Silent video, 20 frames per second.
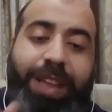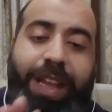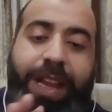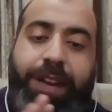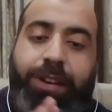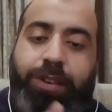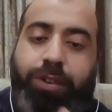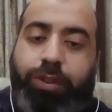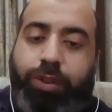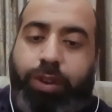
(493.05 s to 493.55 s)
they
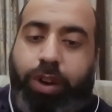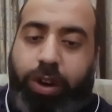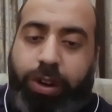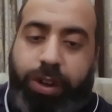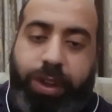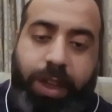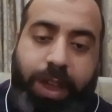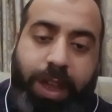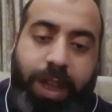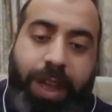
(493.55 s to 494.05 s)
do
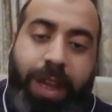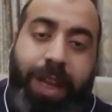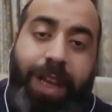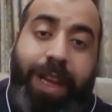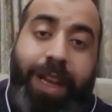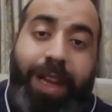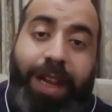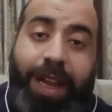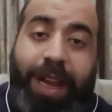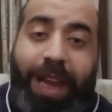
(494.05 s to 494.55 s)
not
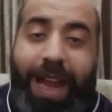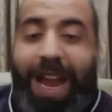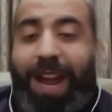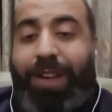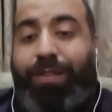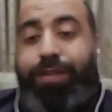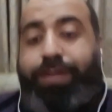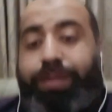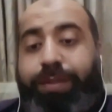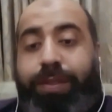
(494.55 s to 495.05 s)

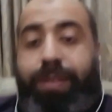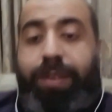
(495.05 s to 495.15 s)
have